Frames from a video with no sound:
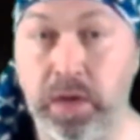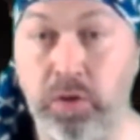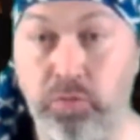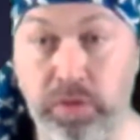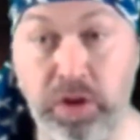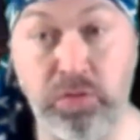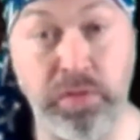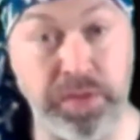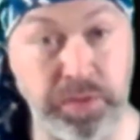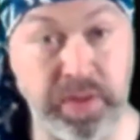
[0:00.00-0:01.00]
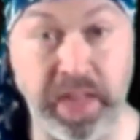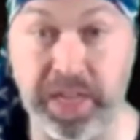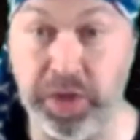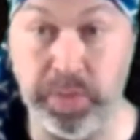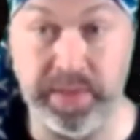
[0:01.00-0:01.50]
Rich
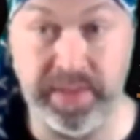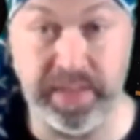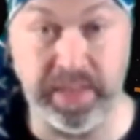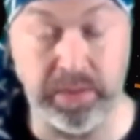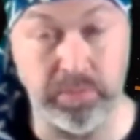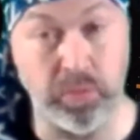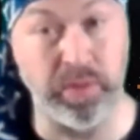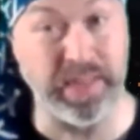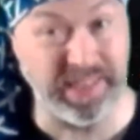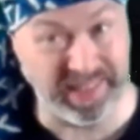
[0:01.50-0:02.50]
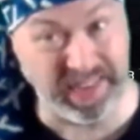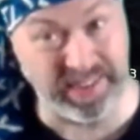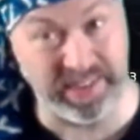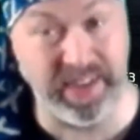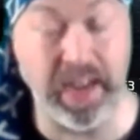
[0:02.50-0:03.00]
Tech USA, or at least that's
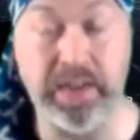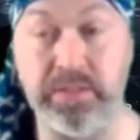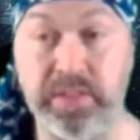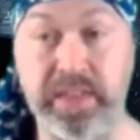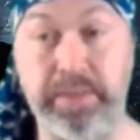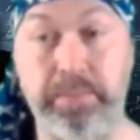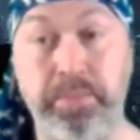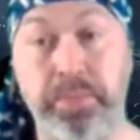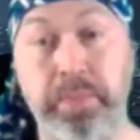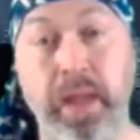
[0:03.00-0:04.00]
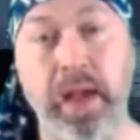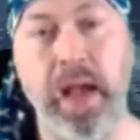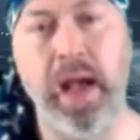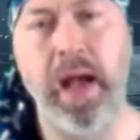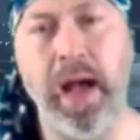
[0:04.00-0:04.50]
his channel's name.
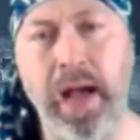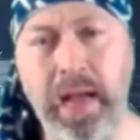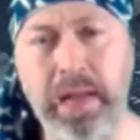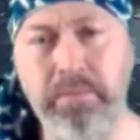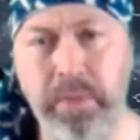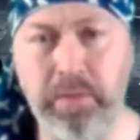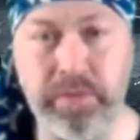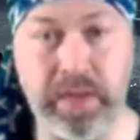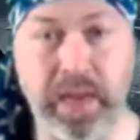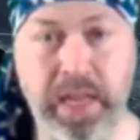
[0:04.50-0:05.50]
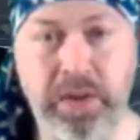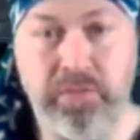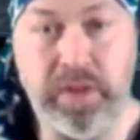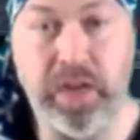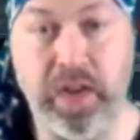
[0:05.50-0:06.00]
I really like
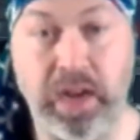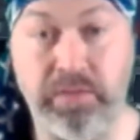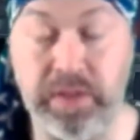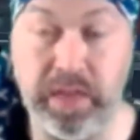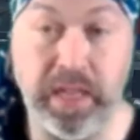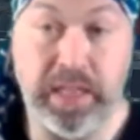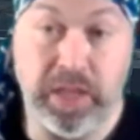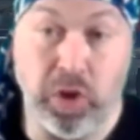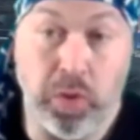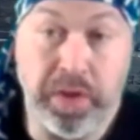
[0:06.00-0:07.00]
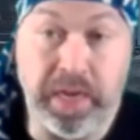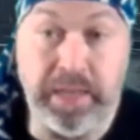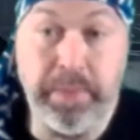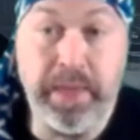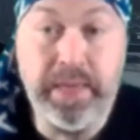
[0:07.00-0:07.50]
Rich. I really like the content he
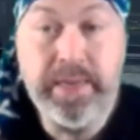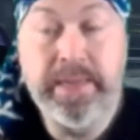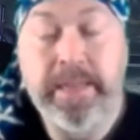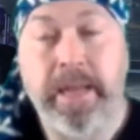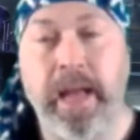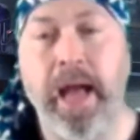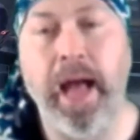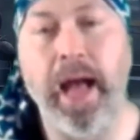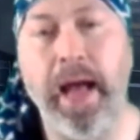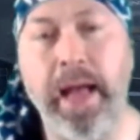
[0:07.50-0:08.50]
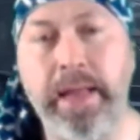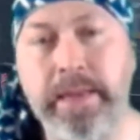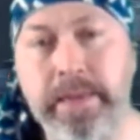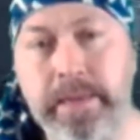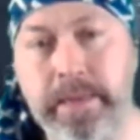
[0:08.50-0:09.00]
makes,
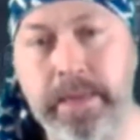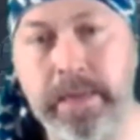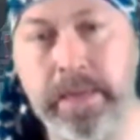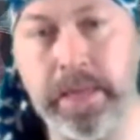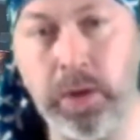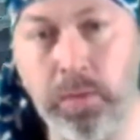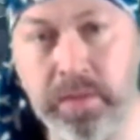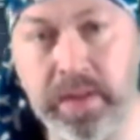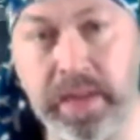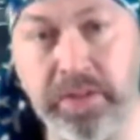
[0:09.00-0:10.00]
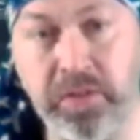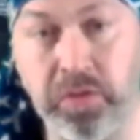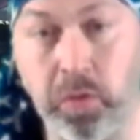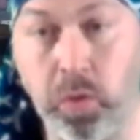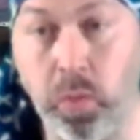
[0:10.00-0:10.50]
and he often tends to
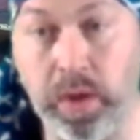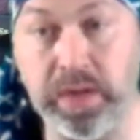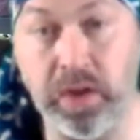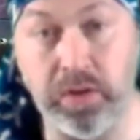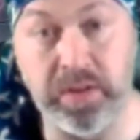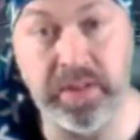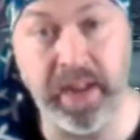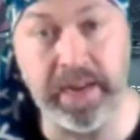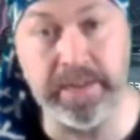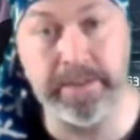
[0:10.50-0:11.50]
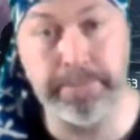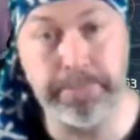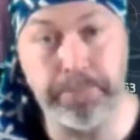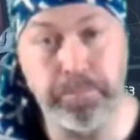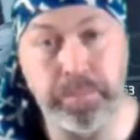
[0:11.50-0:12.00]
talk quite a lot of sense.
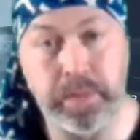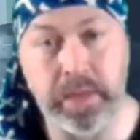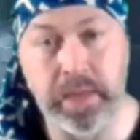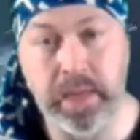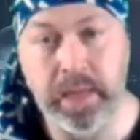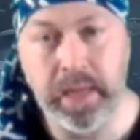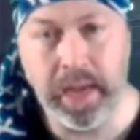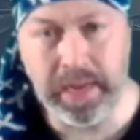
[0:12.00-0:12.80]
And he